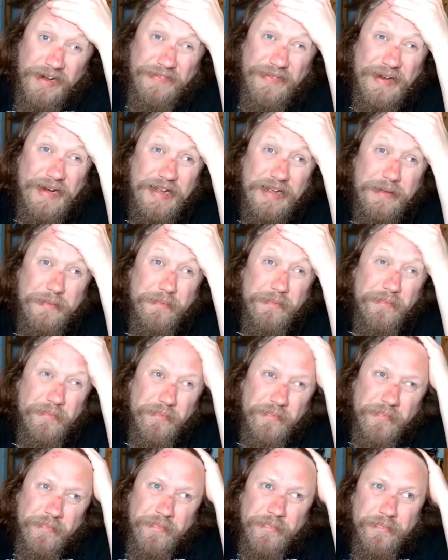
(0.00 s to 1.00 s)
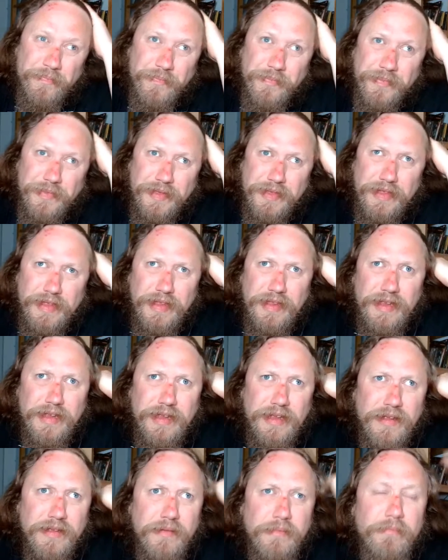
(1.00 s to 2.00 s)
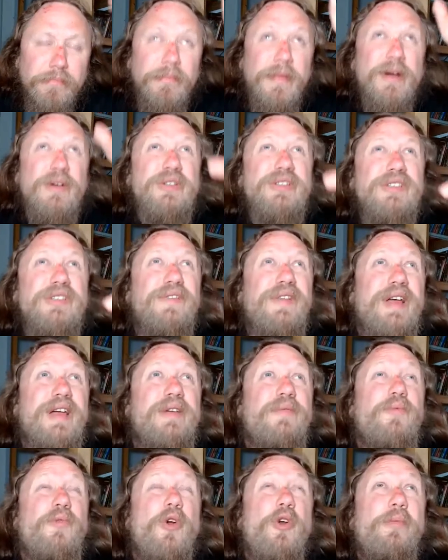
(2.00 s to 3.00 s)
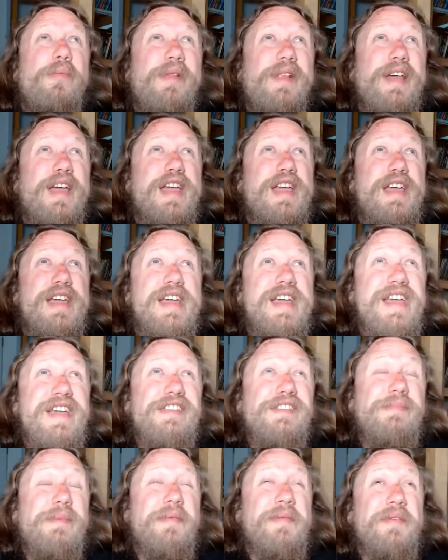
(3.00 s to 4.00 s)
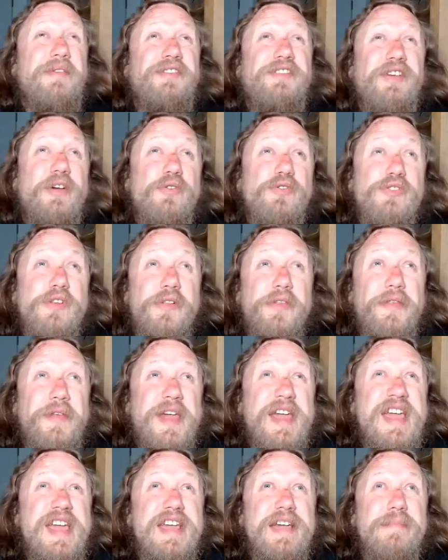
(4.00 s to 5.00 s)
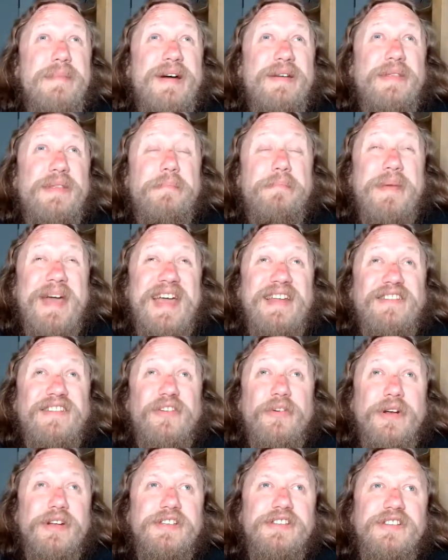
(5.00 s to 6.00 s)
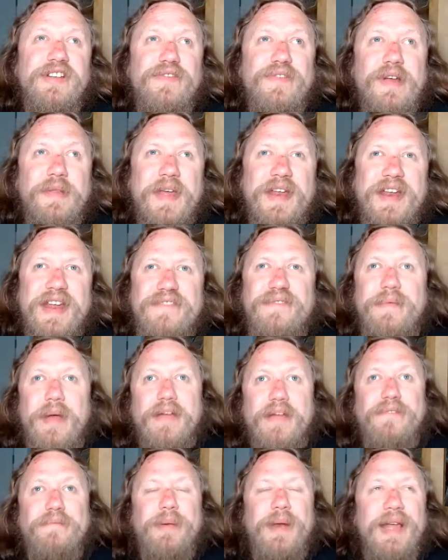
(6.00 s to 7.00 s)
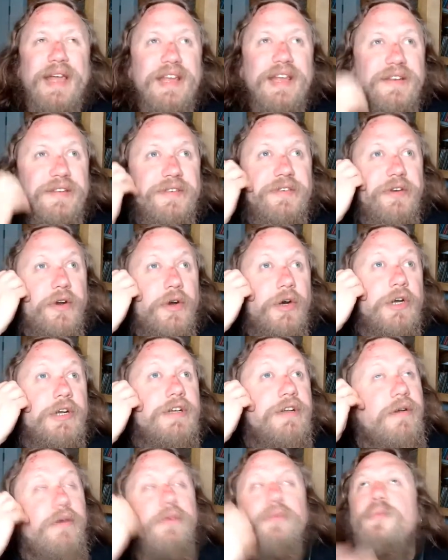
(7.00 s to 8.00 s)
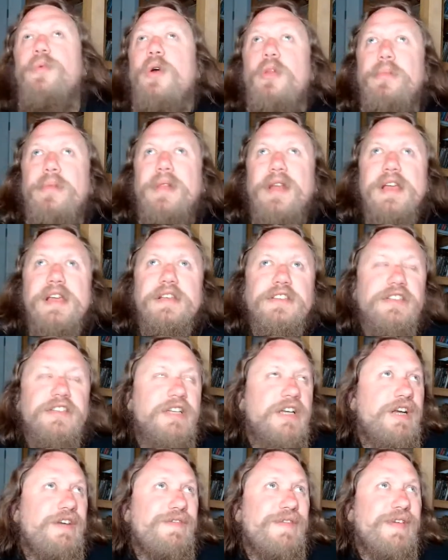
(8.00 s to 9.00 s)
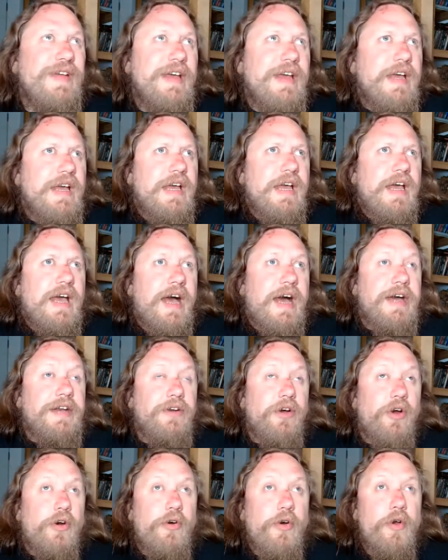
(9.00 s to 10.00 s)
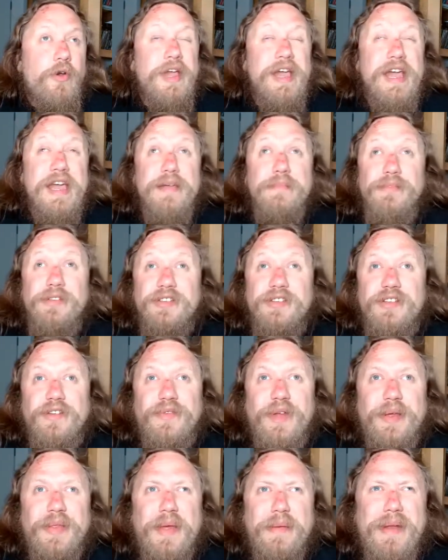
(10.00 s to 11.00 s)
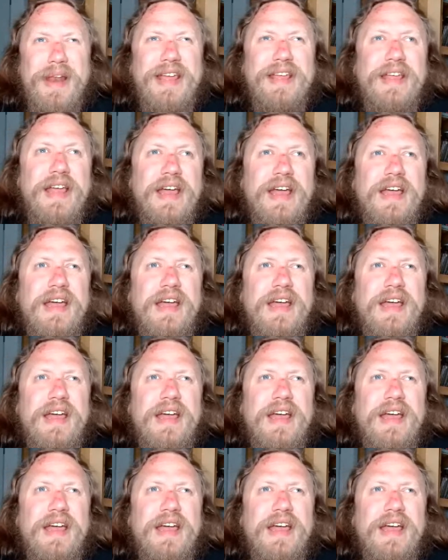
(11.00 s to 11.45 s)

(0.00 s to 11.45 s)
I think like most of like role playing is about the social thing, about the banter and stuff like that. I've played dark role playing stuff and horror games and stuff like that, but like